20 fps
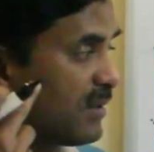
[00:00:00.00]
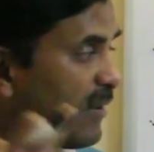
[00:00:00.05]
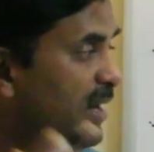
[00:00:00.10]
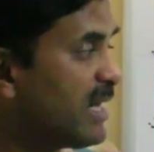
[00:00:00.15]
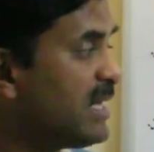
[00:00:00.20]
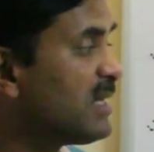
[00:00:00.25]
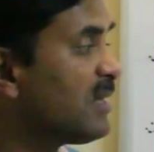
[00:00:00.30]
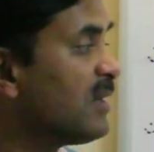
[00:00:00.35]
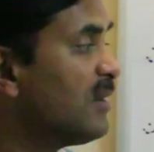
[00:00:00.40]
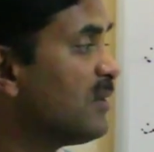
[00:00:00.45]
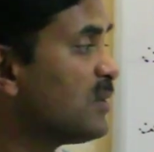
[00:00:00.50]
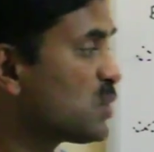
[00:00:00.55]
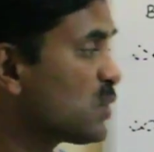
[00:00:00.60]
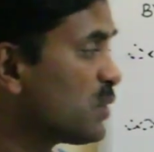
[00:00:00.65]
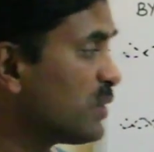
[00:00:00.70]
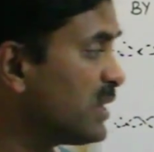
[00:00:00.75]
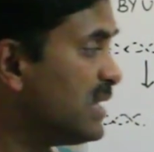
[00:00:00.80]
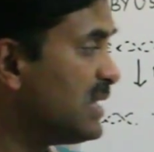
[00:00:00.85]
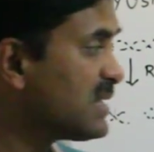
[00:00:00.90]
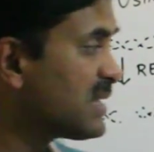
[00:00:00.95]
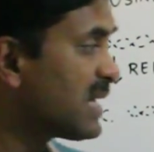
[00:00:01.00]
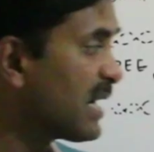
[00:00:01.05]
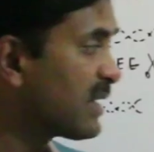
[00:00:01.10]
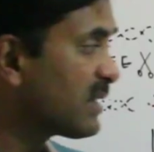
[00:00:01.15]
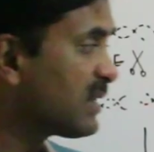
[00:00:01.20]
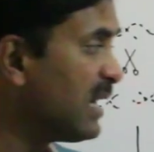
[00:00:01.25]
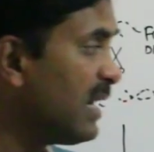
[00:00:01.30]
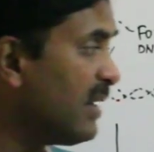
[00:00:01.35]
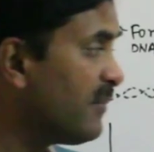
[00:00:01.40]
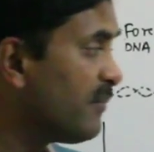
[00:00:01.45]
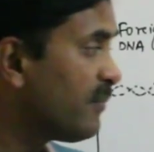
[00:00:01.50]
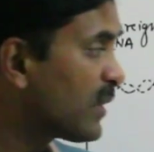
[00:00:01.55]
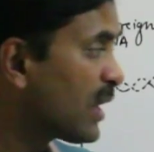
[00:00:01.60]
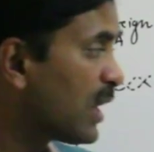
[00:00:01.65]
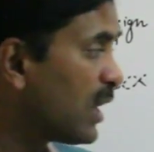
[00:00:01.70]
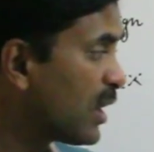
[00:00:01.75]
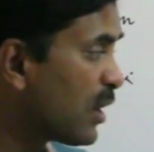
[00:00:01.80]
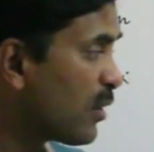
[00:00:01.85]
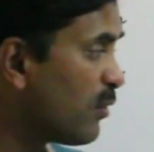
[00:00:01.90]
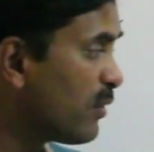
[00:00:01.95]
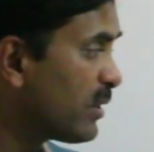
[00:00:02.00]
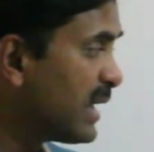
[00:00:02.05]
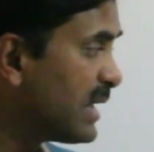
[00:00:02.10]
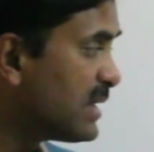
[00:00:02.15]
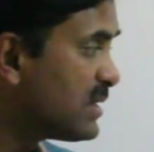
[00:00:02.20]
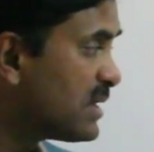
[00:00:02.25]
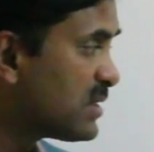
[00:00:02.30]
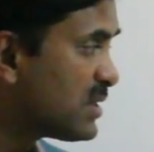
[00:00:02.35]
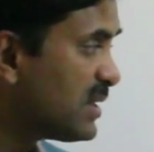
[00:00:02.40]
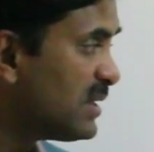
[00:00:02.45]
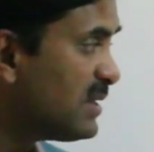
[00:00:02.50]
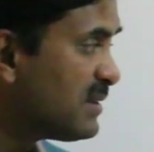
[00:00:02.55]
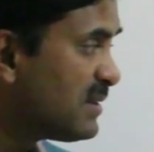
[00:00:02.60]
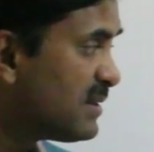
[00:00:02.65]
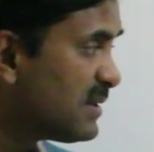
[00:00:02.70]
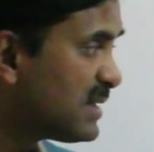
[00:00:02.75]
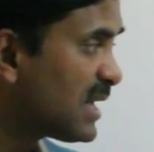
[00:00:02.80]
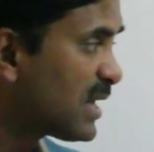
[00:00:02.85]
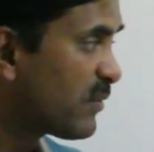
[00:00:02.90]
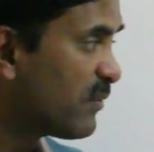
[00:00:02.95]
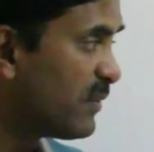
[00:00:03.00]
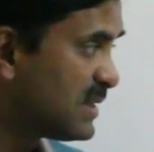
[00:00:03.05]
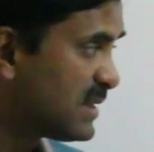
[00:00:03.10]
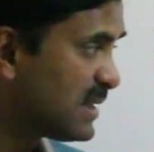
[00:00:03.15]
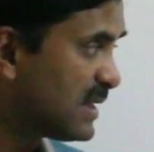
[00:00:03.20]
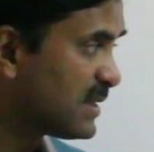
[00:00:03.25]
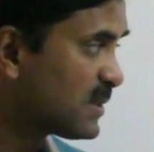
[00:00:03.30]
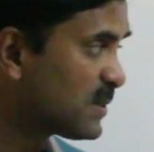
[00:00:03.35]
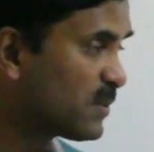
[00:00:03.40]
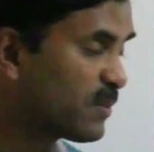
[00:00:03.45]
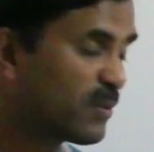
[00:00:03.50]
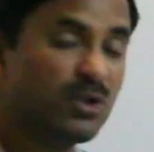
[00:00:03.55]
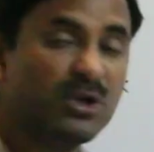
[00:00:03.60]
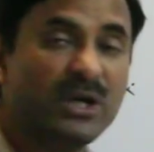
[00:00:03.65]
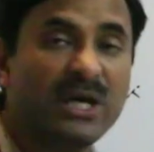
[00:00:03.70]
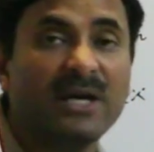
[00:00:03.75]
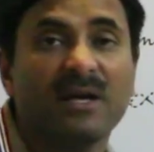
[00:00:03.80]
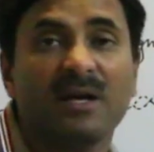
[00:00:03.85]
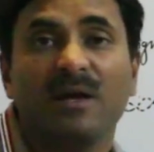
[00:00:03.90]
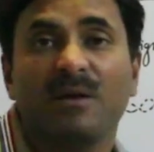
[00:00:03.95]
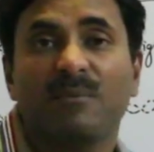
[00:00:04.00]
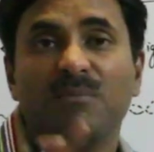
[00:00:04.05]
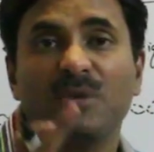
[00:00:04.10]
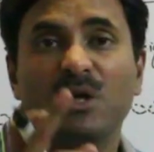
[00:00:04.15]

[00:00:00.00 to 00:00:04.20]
Right? So these are the recognition sequences. Okay?